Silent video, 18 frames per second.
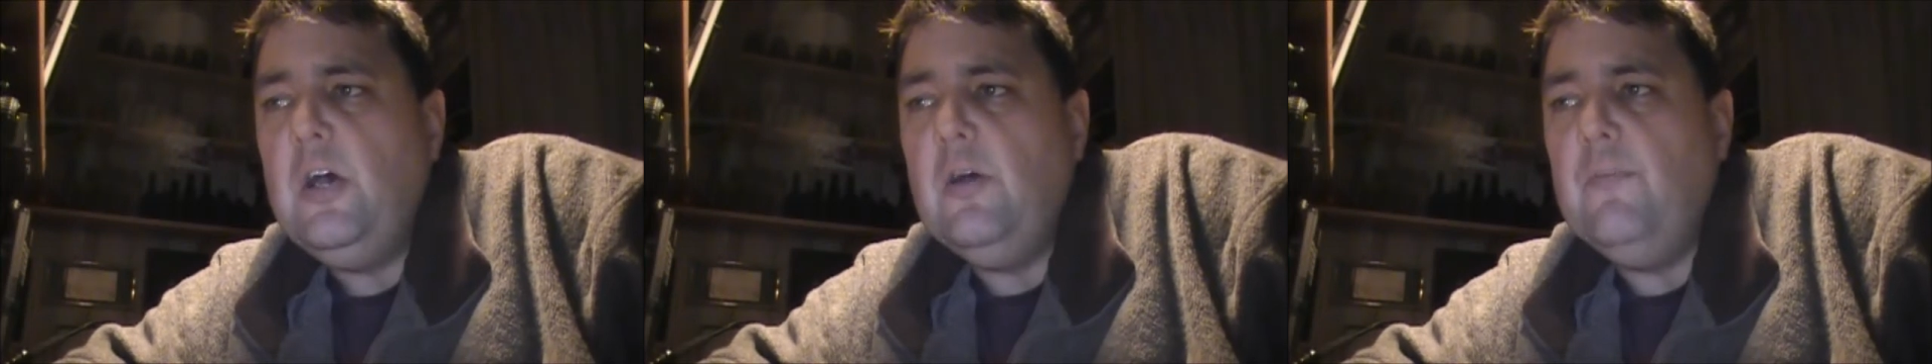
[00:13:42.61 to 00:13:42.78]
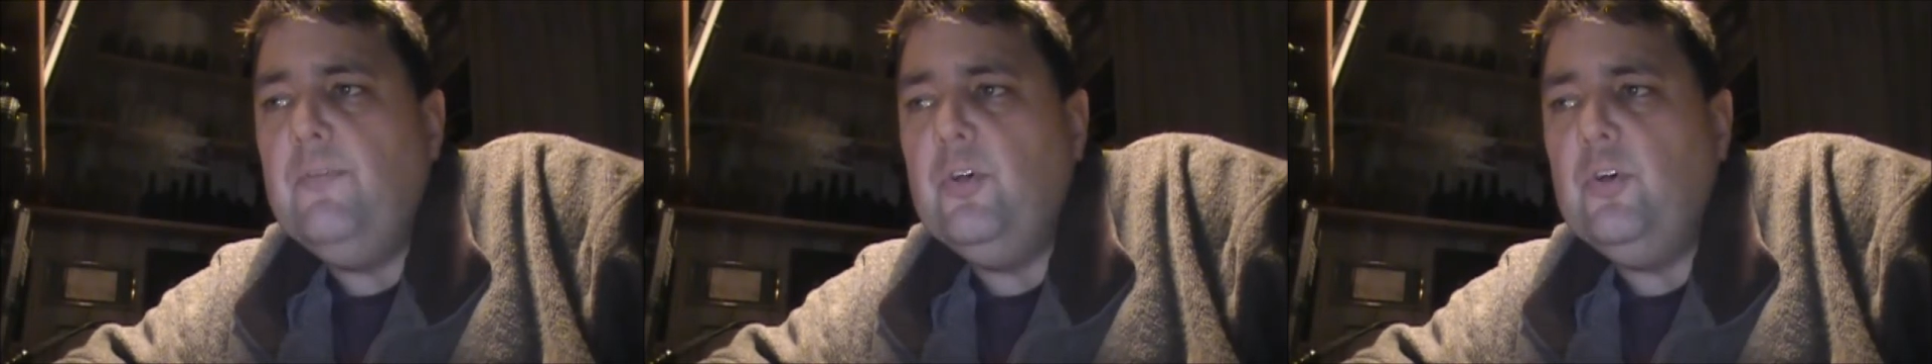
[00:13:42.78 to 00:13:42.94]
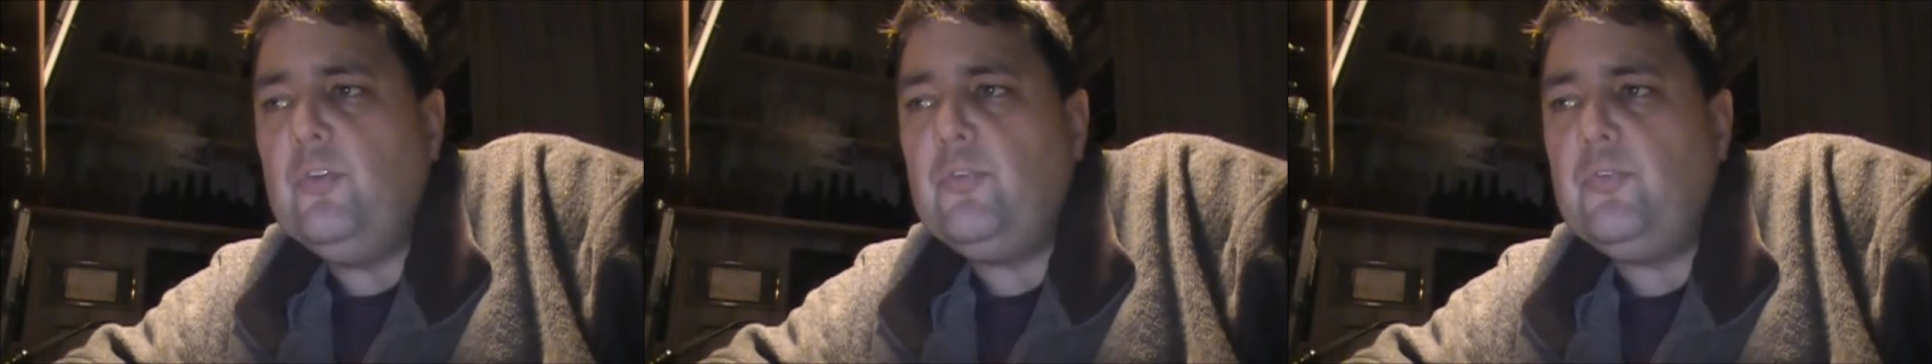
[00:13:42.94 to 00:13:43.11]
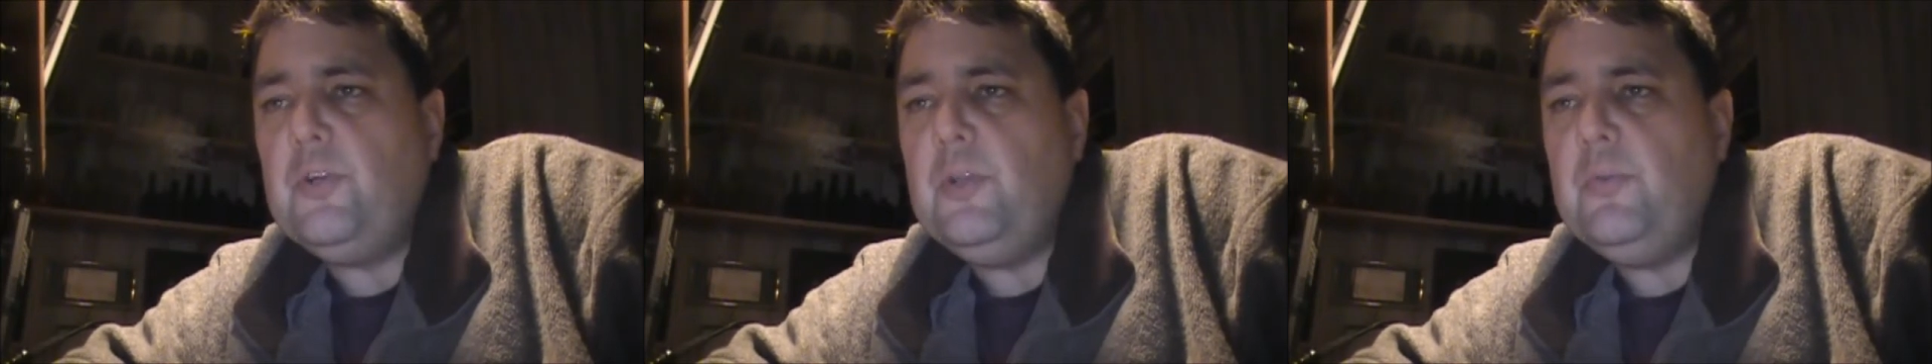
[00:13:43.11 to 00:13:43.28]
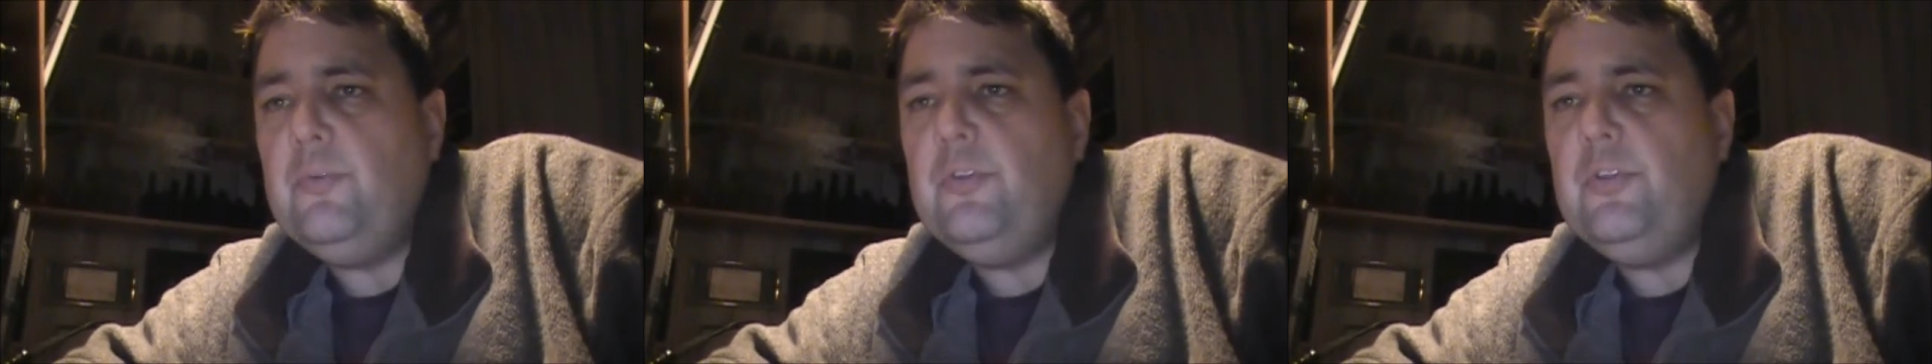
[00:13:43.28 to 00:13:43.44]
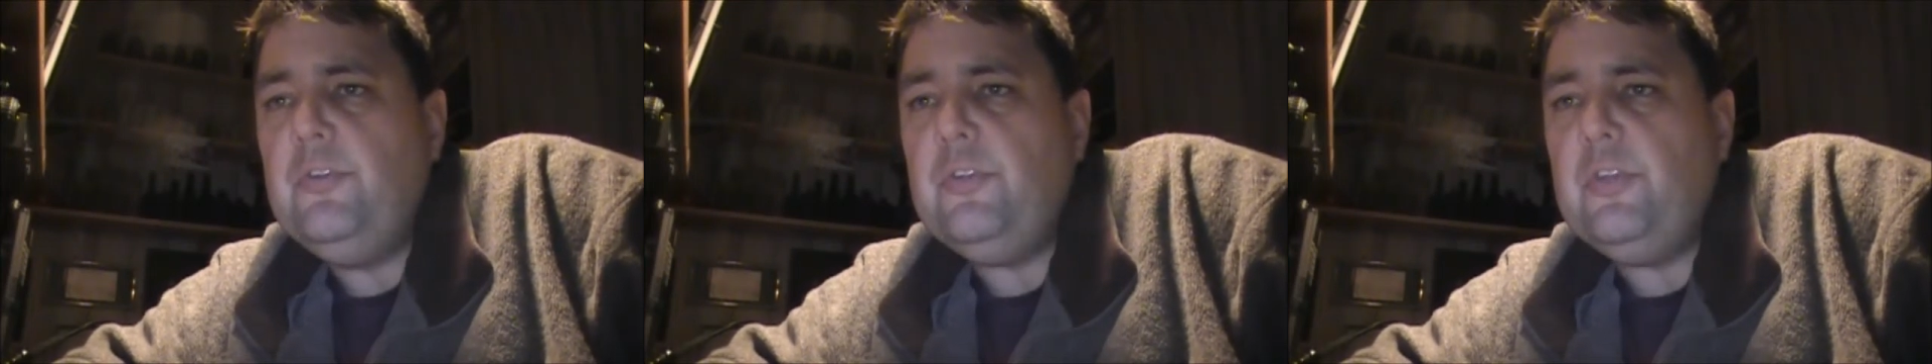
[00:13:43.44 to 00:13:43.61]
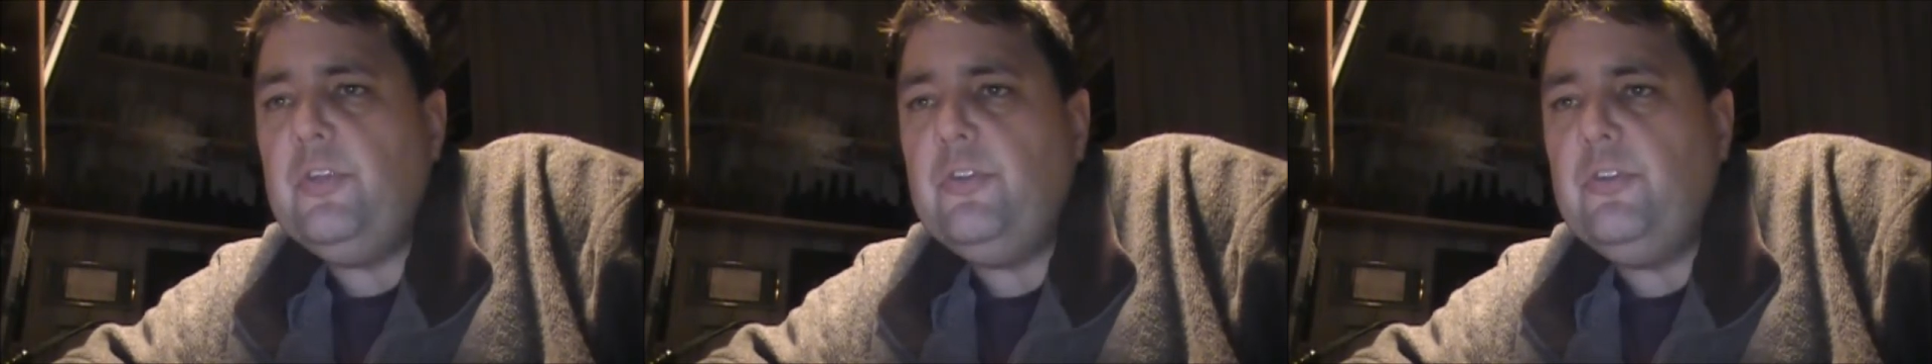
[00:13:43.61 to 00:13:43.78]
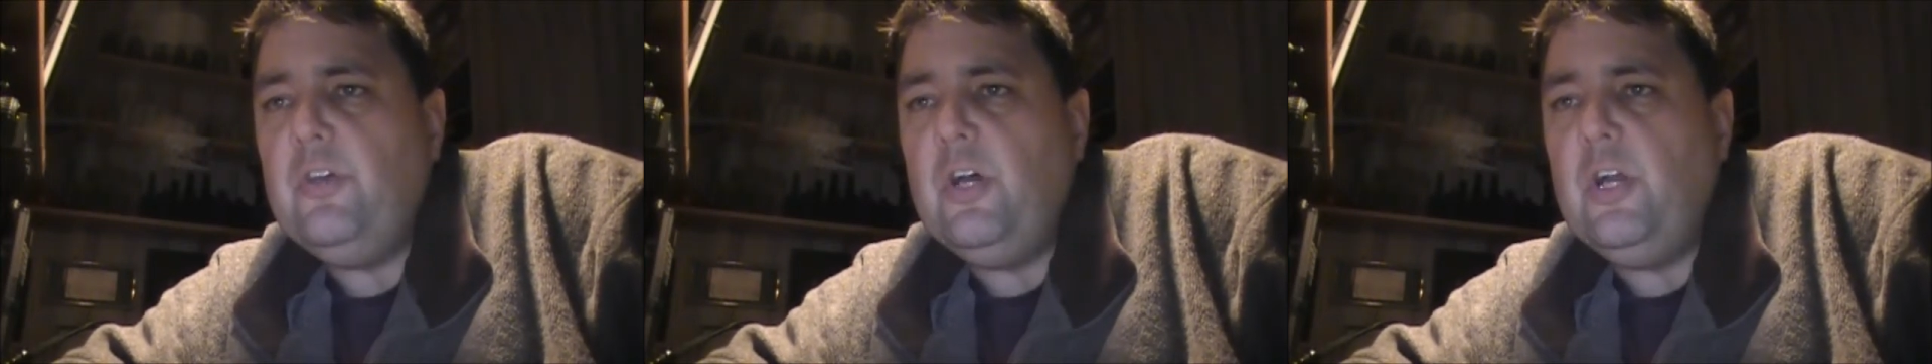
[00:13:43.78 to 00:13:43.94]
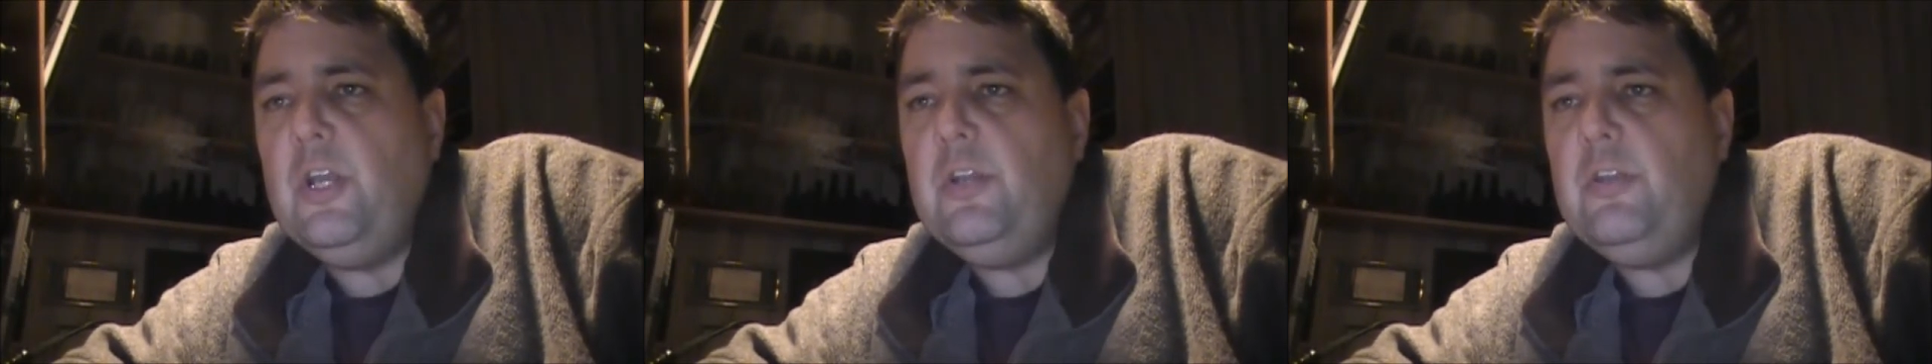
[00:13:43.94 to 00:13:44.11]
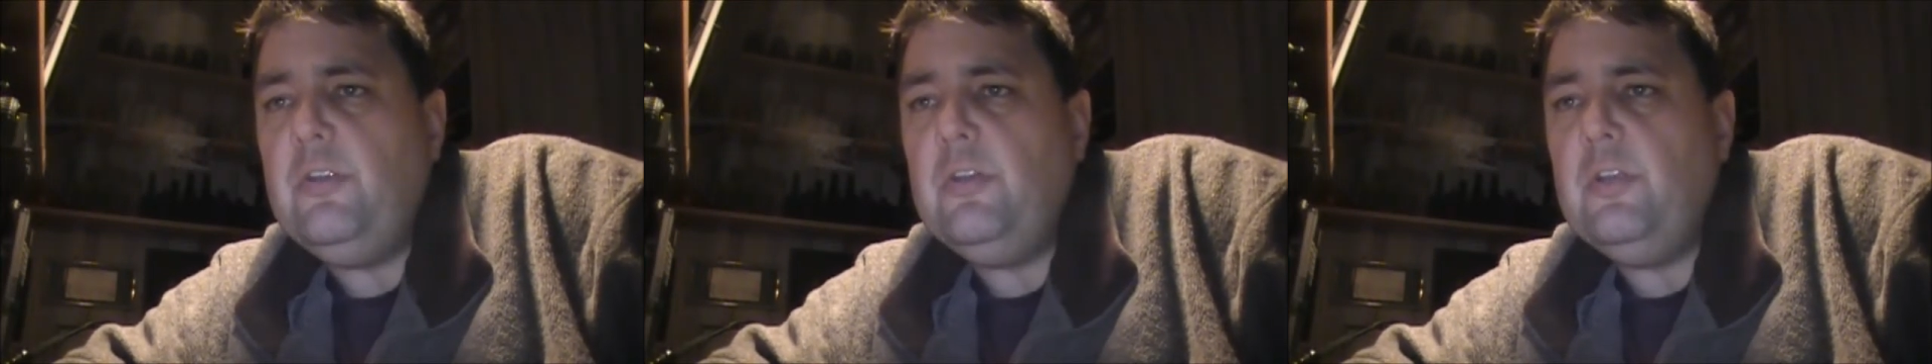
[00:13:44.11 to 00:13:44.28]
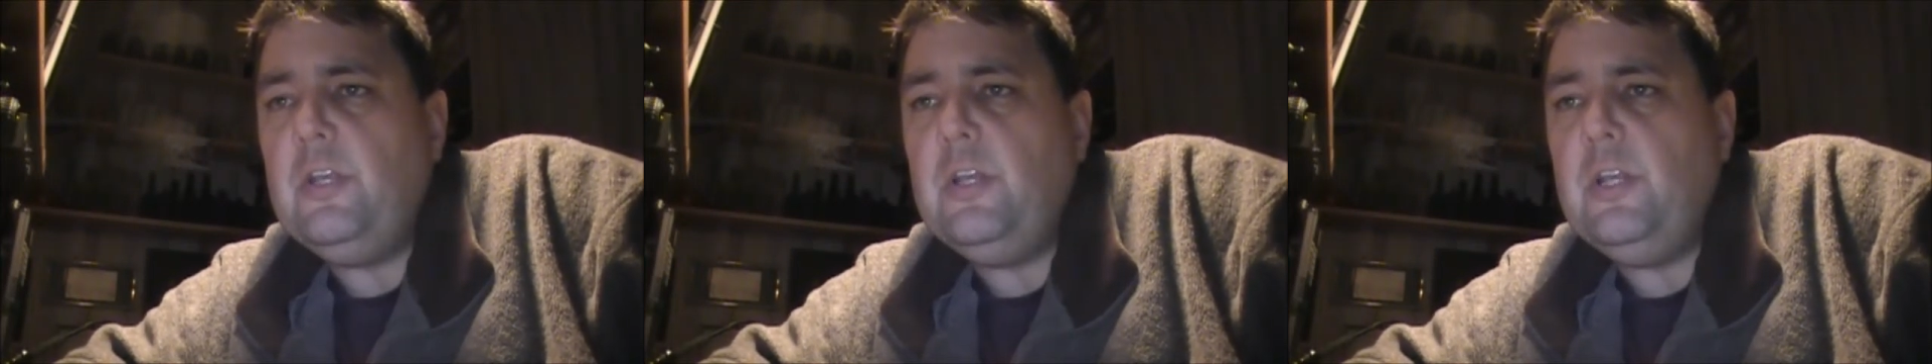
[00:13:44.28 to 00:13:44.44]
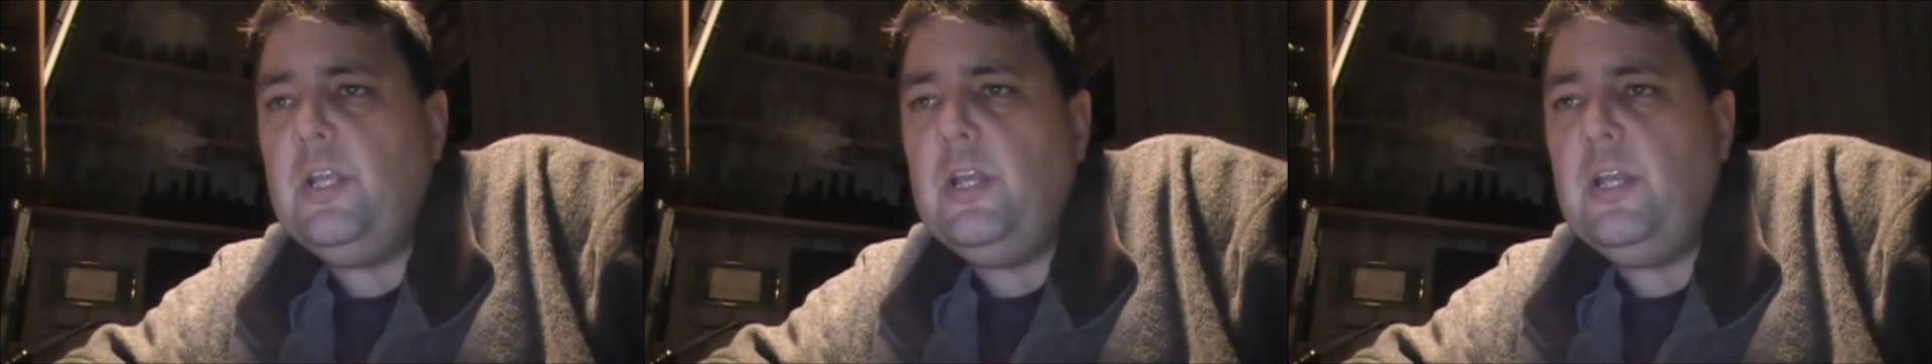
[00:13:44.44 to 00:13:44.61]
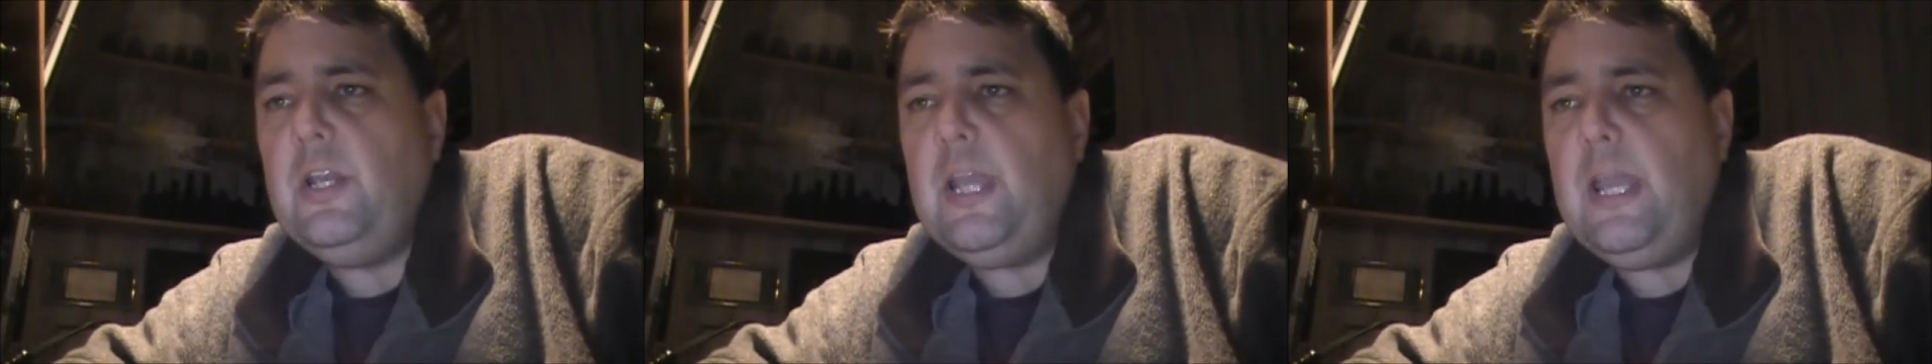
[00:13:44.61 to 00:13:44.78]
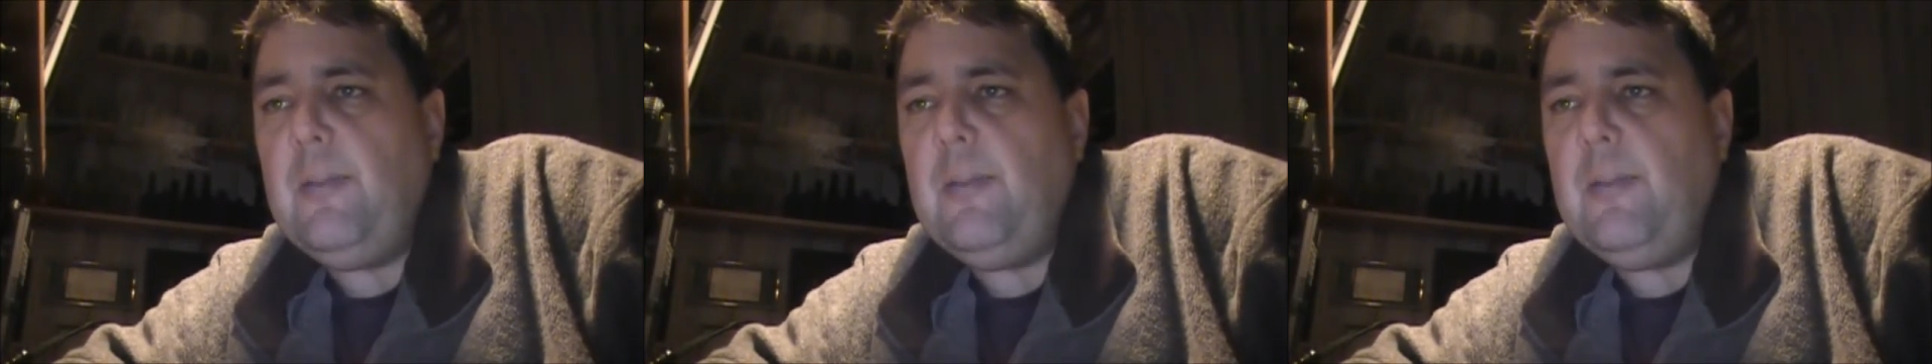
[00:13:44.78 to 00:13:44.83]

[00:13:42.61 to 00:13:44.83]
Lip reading: of those frequencies assigned to the Canadian